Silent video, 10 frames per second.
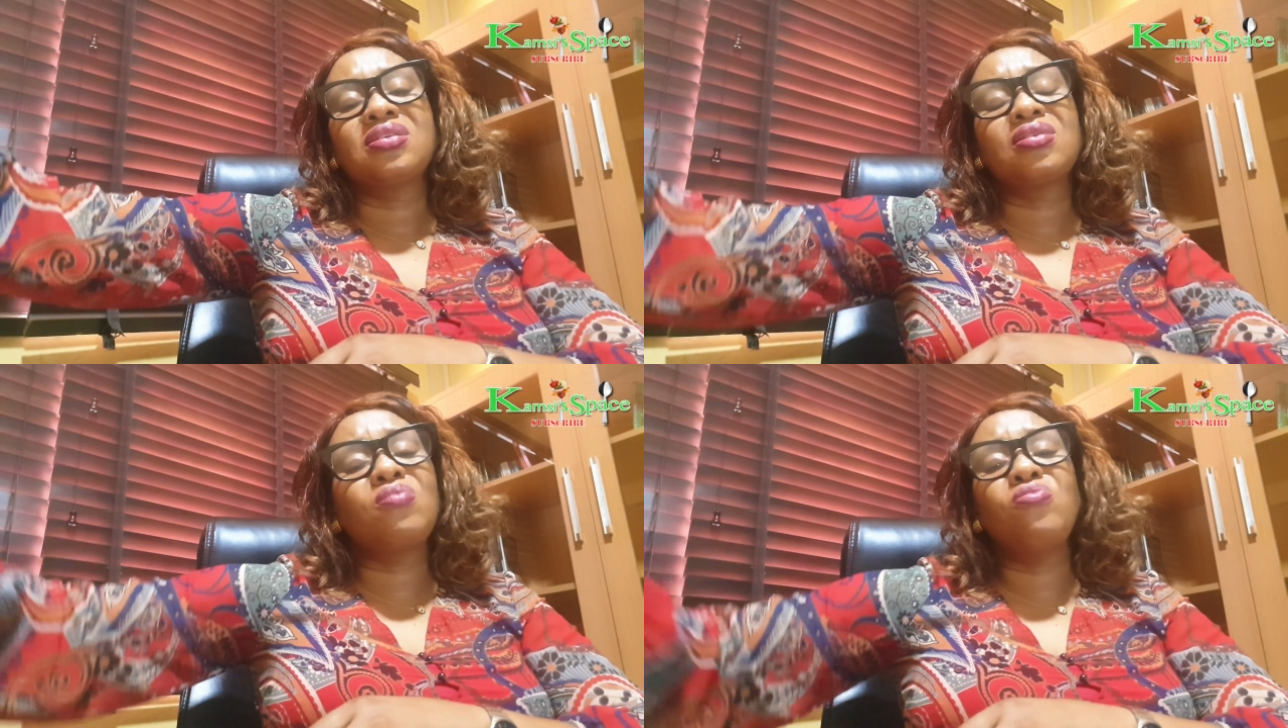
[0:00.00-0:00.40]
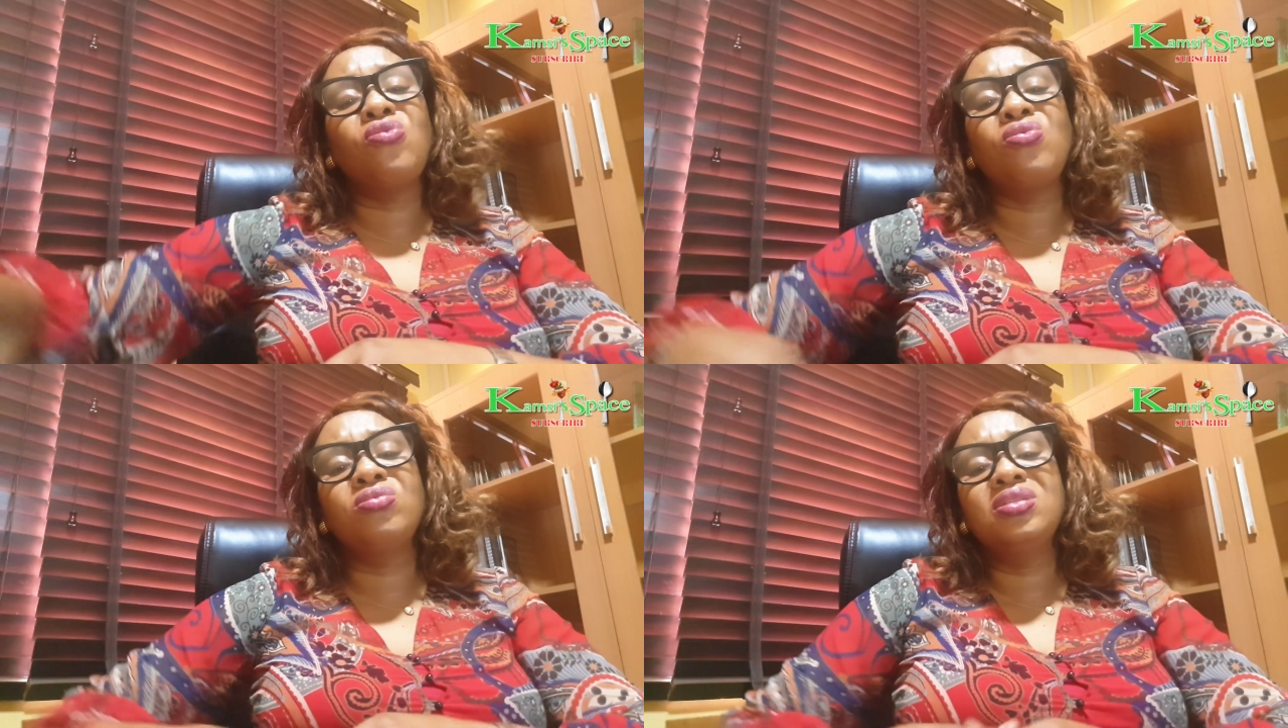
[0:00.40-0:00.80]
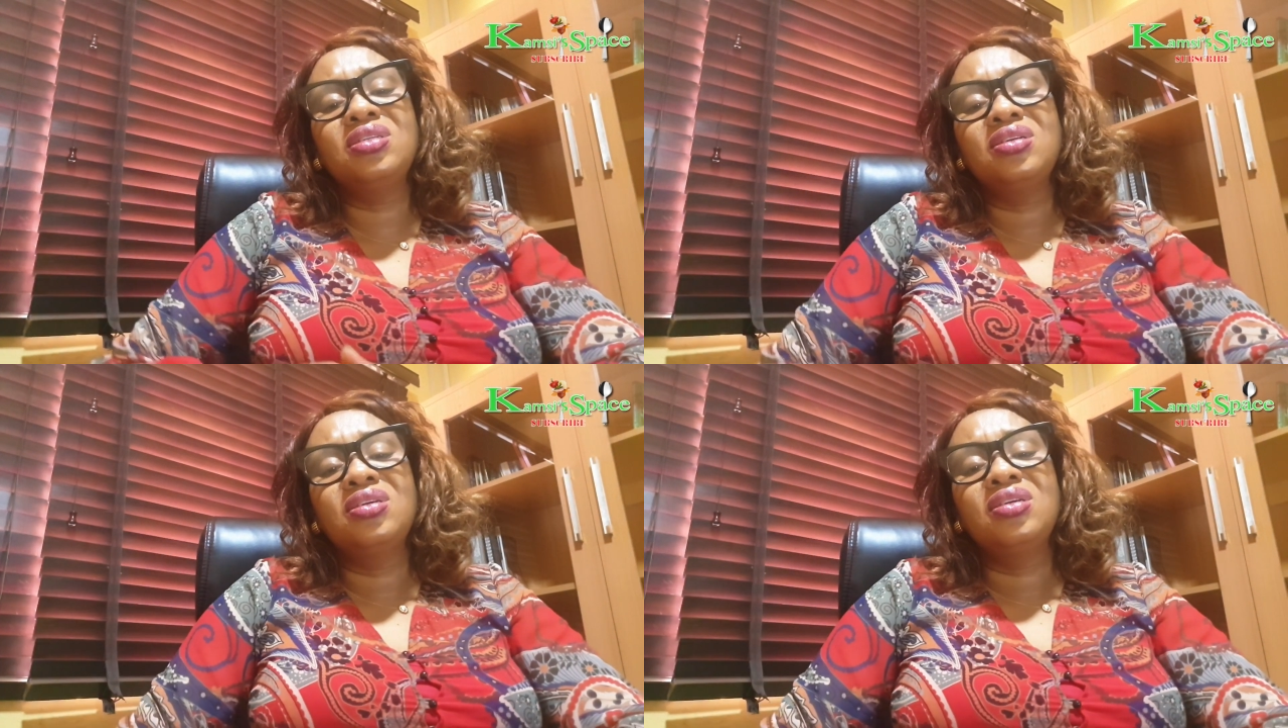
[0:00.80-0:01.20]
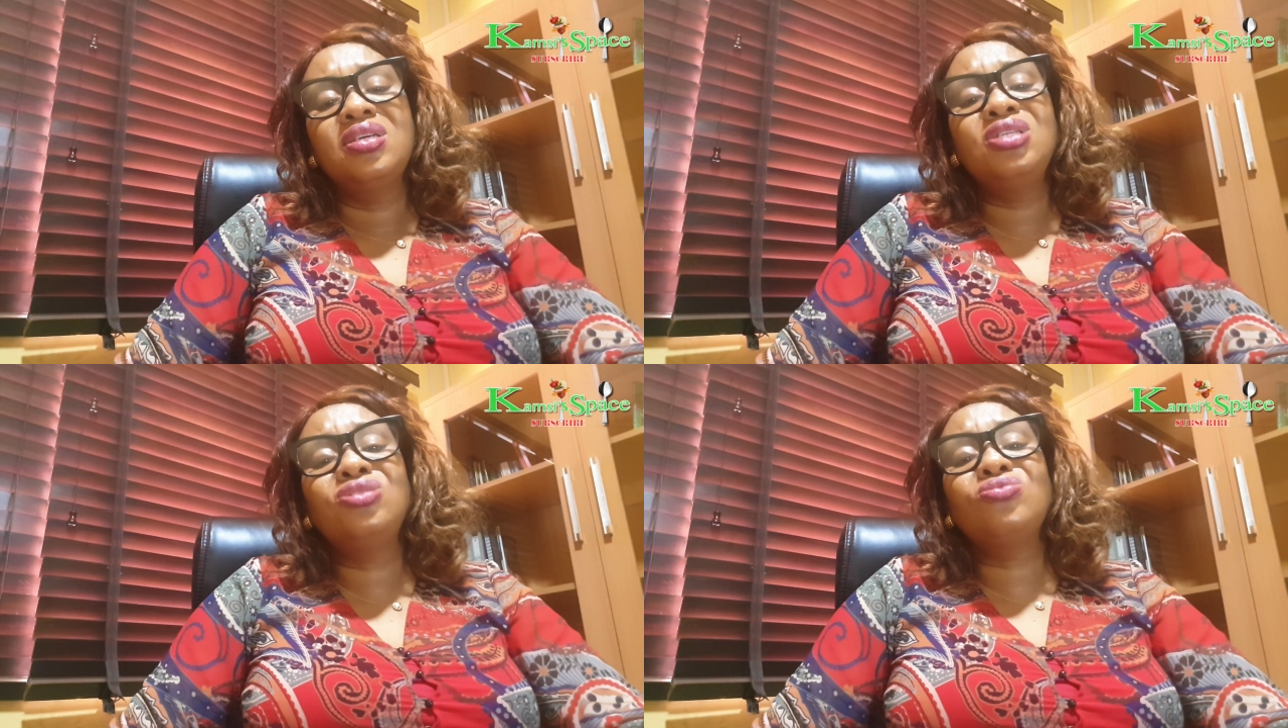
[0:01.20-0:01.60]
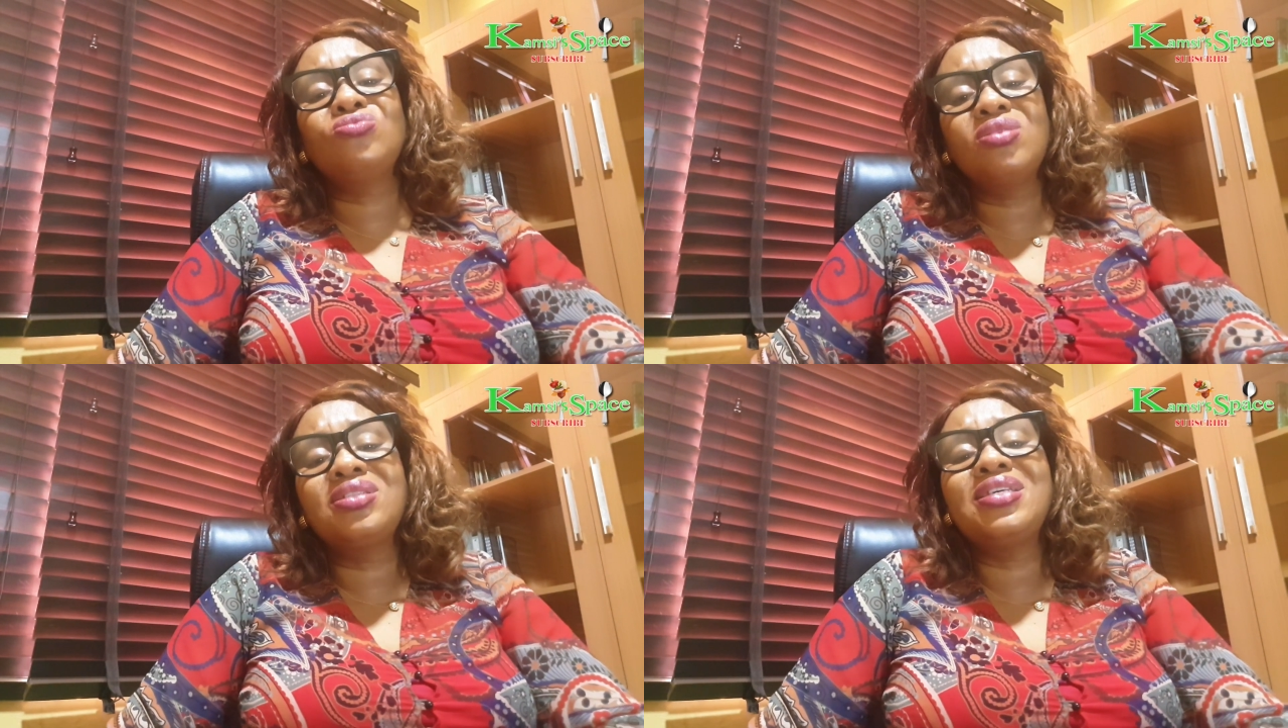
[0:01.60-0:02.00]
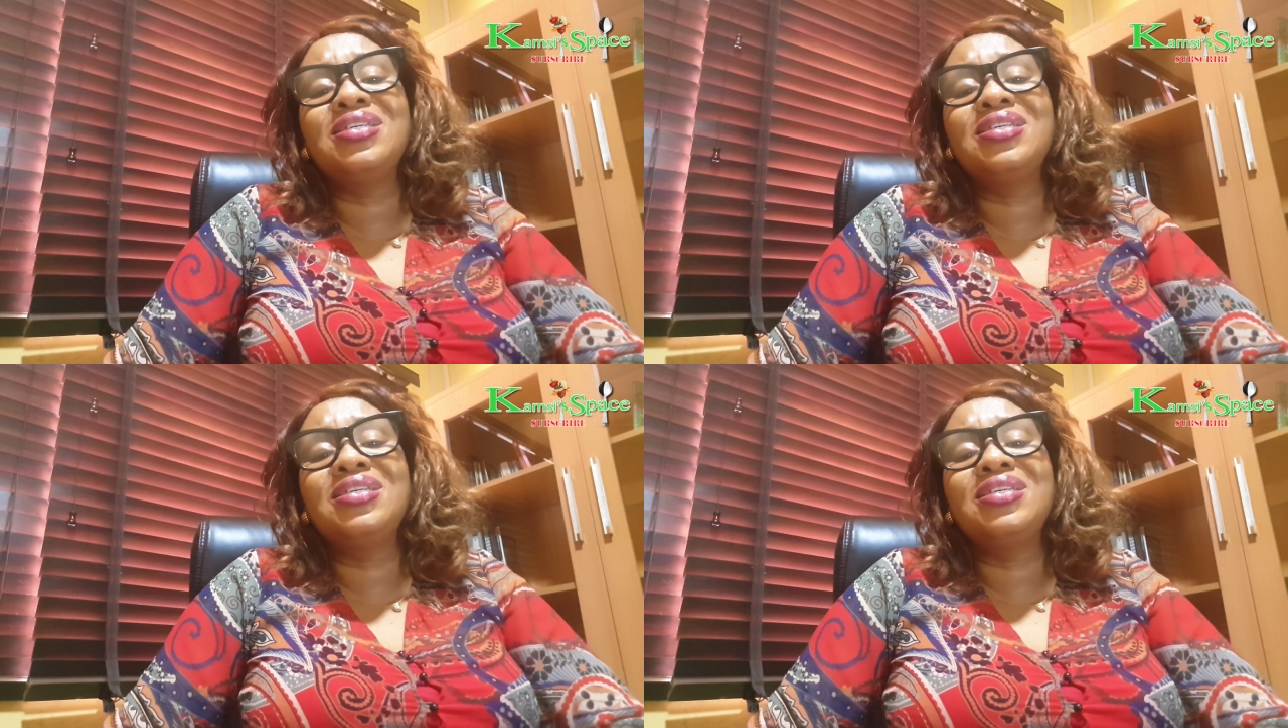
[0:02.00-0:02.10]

Come on, it's not